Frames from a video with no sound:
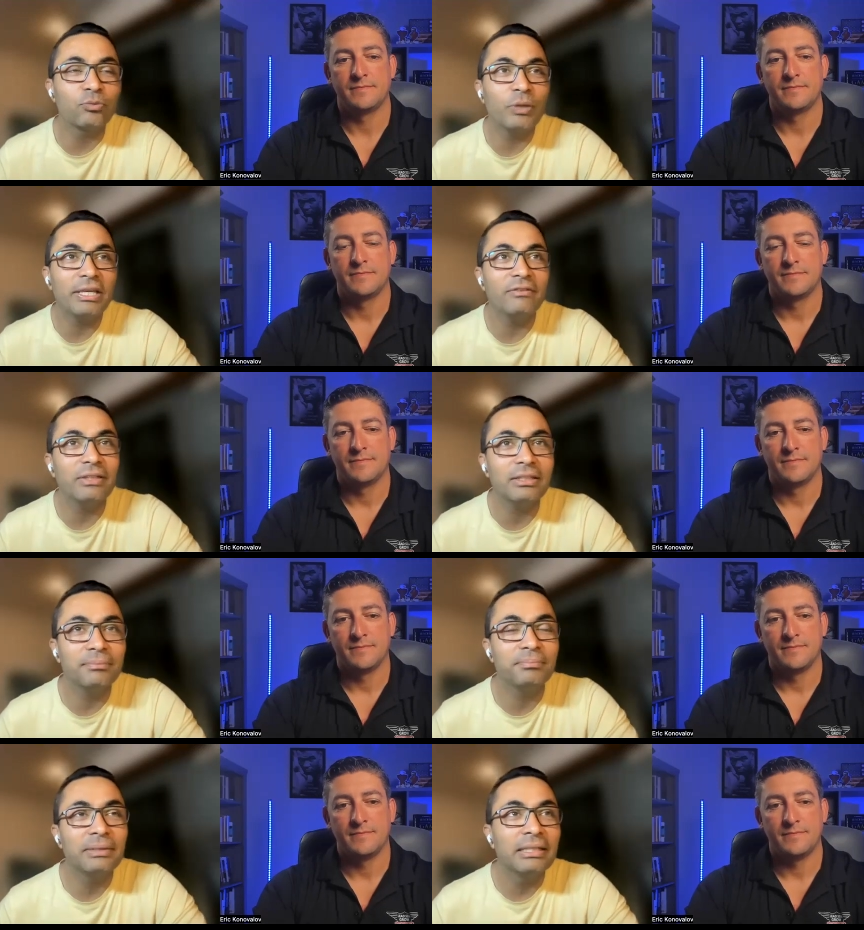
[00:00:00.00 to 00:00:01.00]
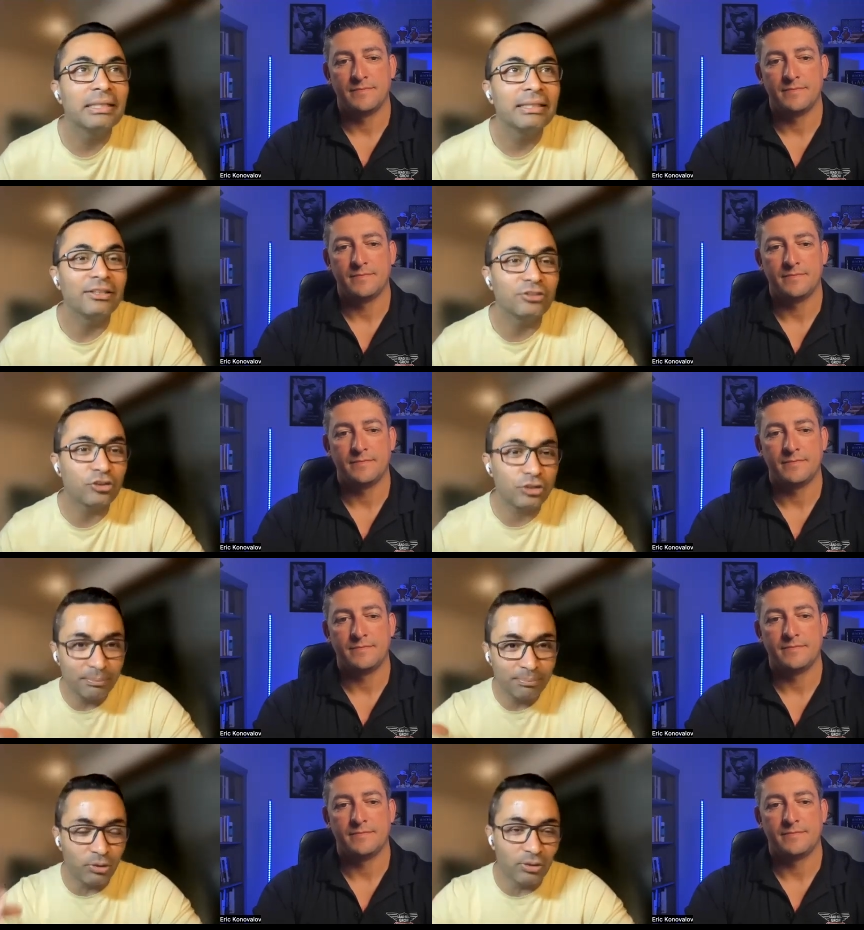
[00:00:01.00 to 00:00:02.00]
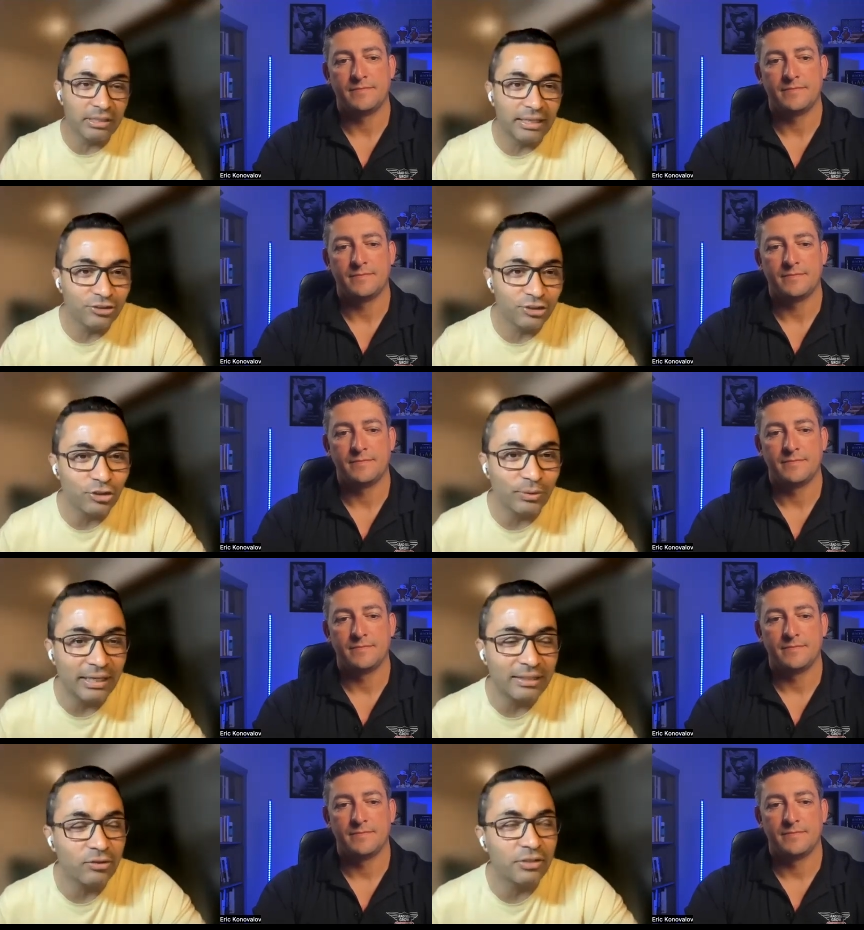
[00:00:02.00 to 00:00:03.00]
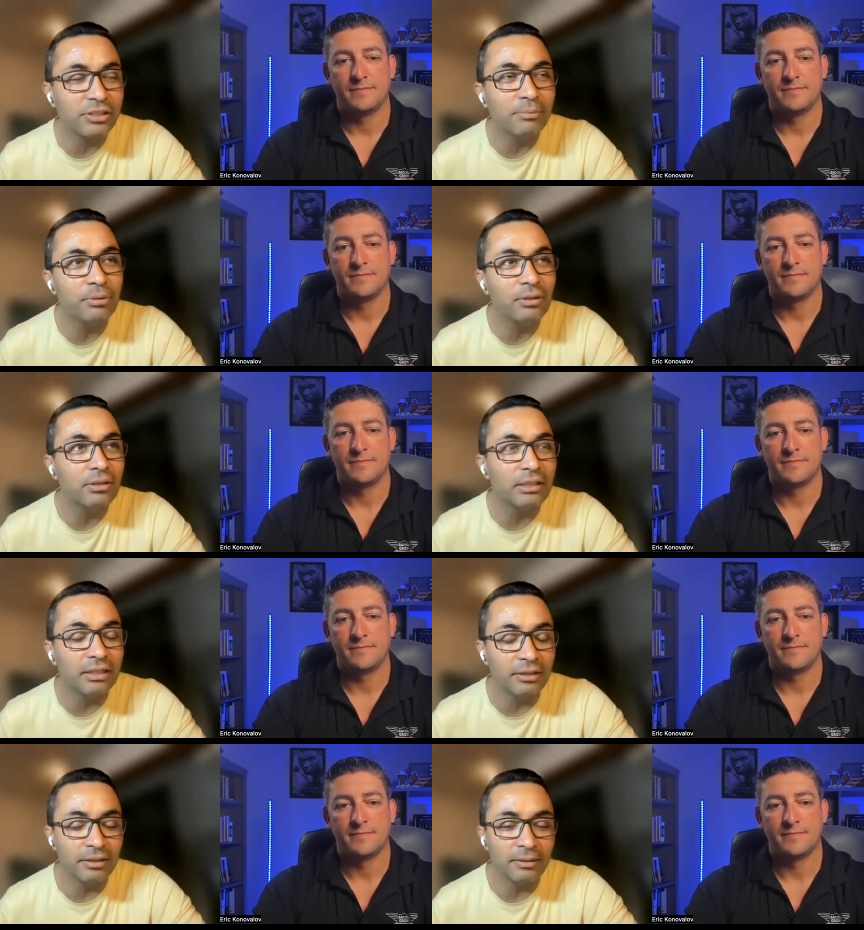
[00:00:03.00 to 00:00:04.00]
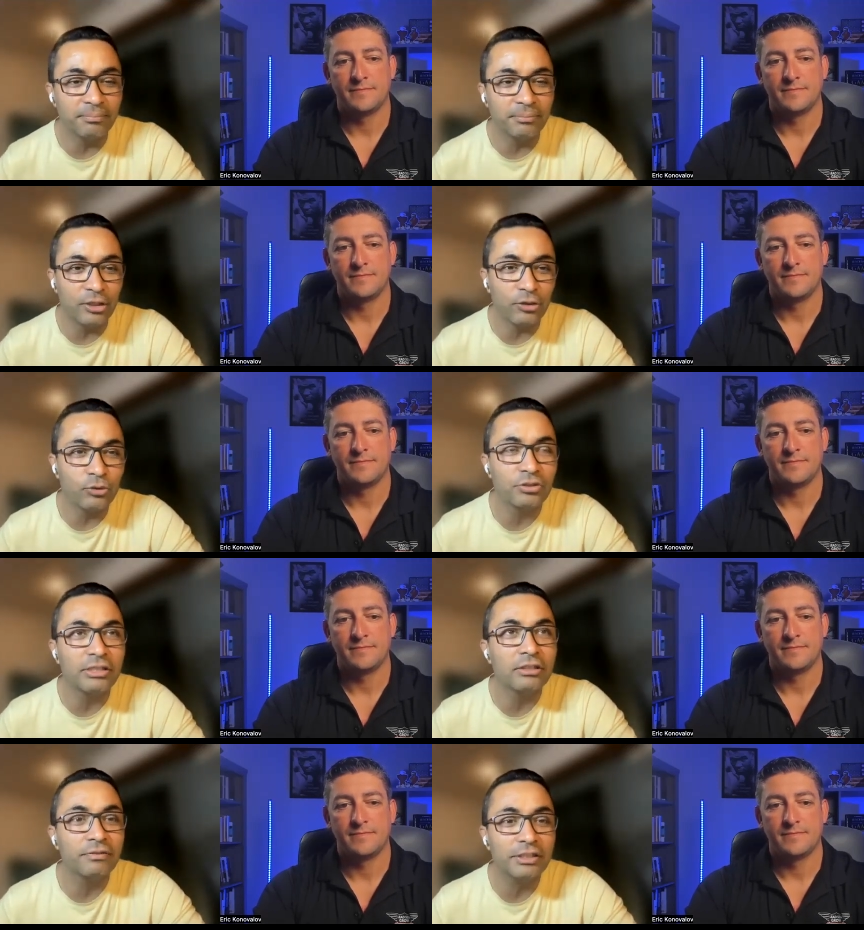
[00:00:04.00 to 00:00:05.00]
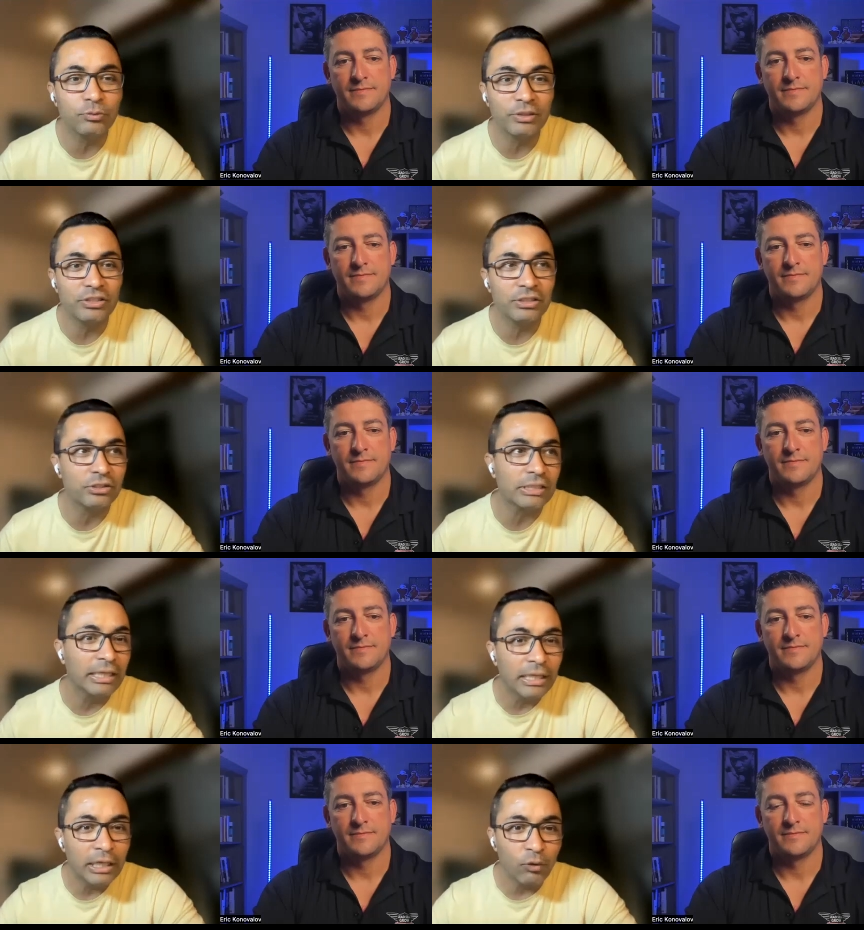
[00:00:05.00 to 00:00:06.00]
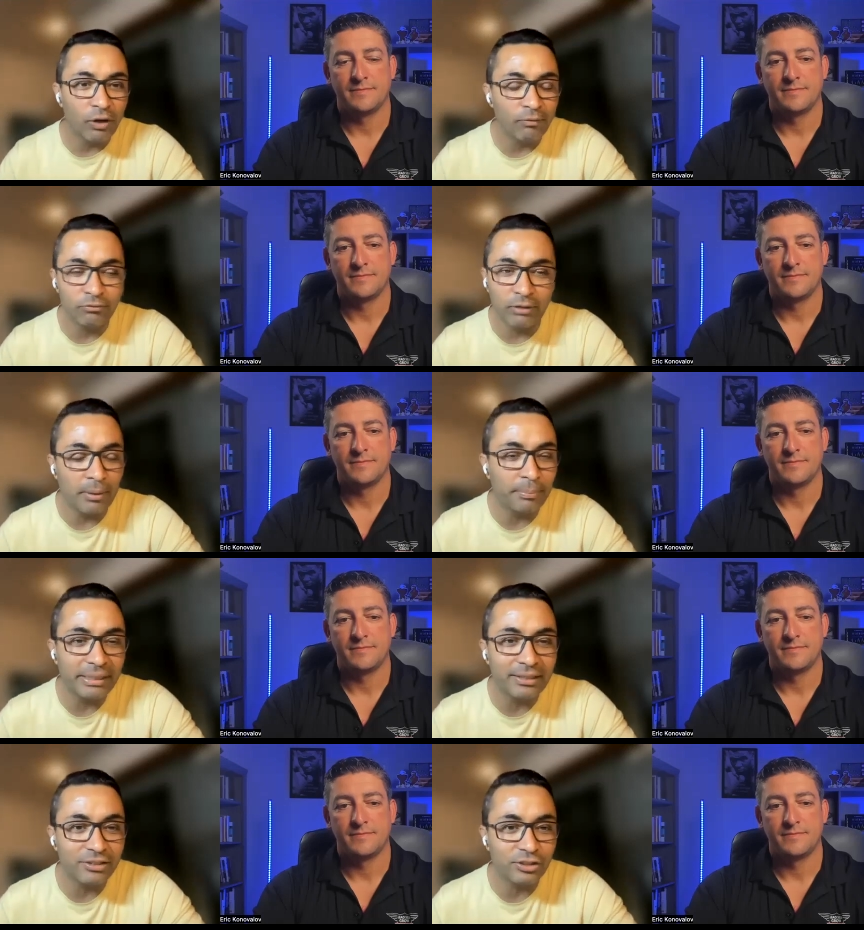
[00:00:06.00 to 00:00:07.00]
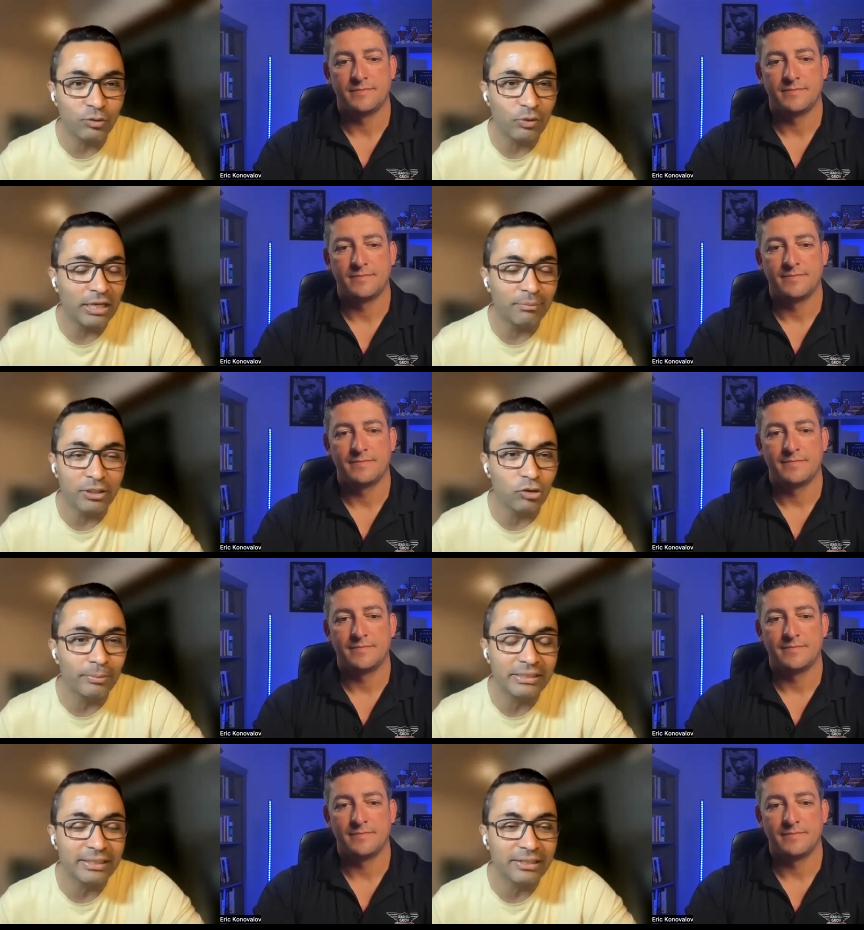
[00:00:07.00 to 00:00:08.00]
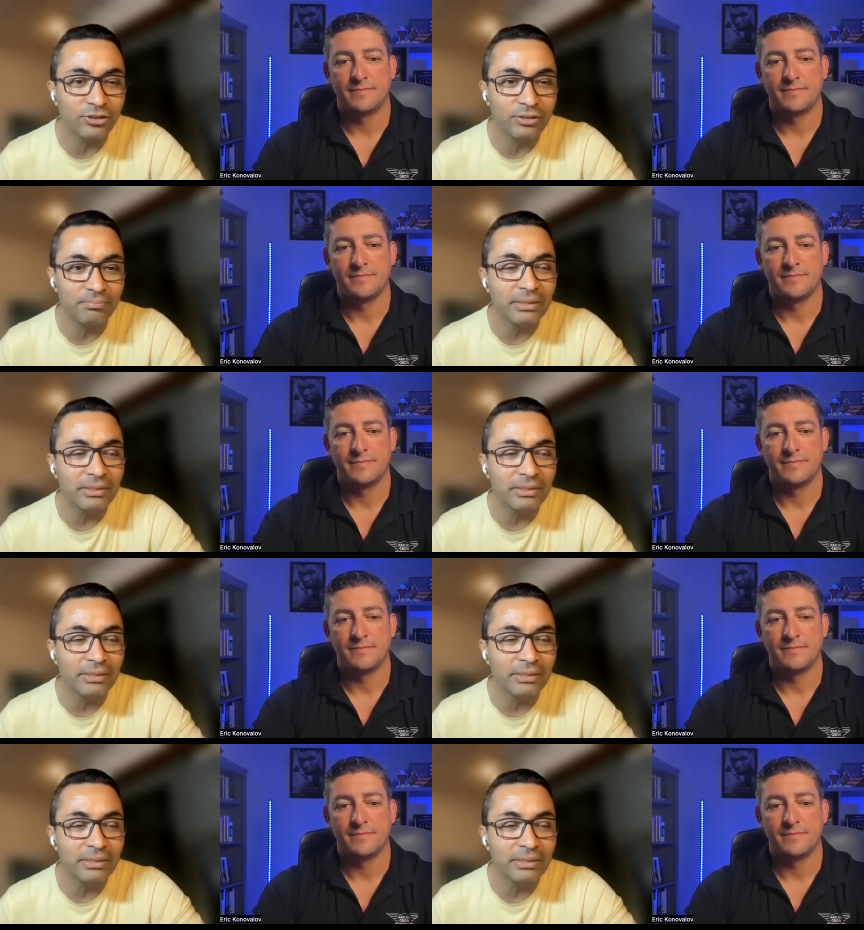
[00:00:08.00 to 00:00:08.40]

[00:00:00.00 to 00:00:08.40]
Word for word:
Speaker 1: we have a there's a simple answer to that, or a simple um, you know user interface, which is we have a web application, we have a Chrome extension.